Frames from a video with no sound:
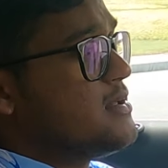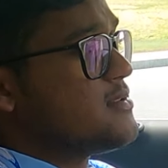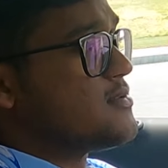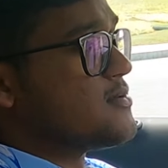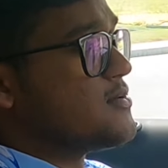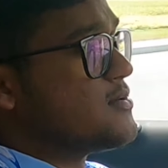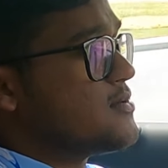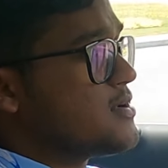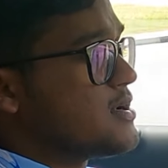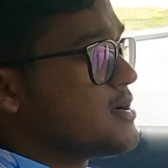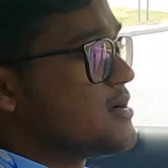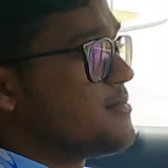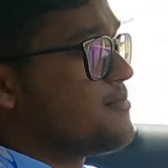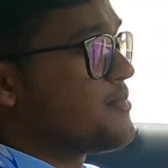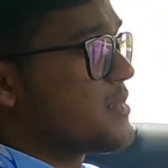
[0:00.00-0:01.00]

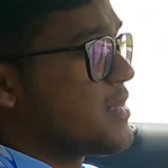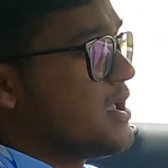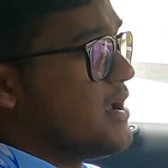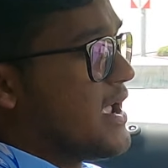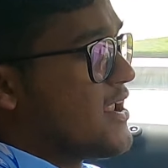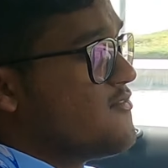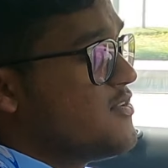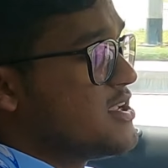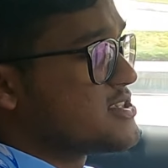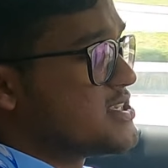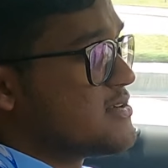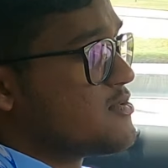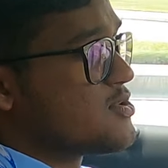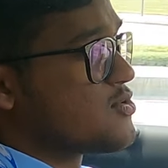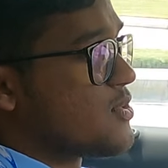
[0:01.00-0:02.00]
So yeah, NVH
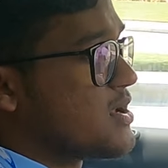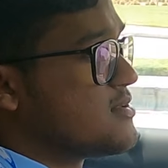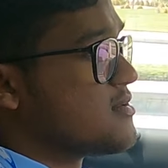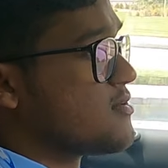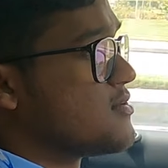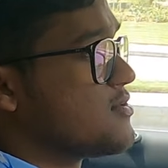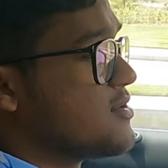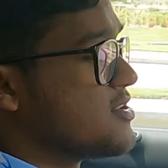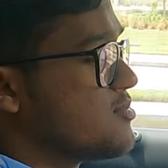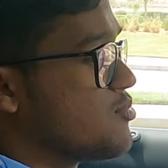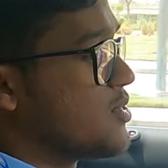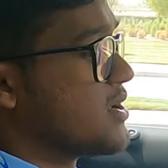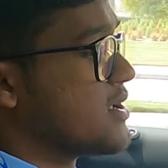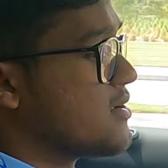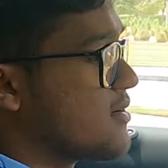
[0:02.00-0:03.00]
levels wise also it's
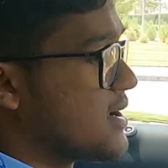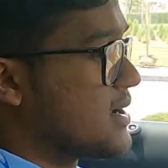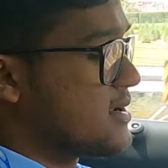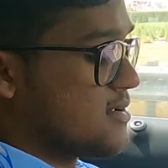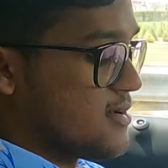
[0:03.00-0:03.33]
pretty great.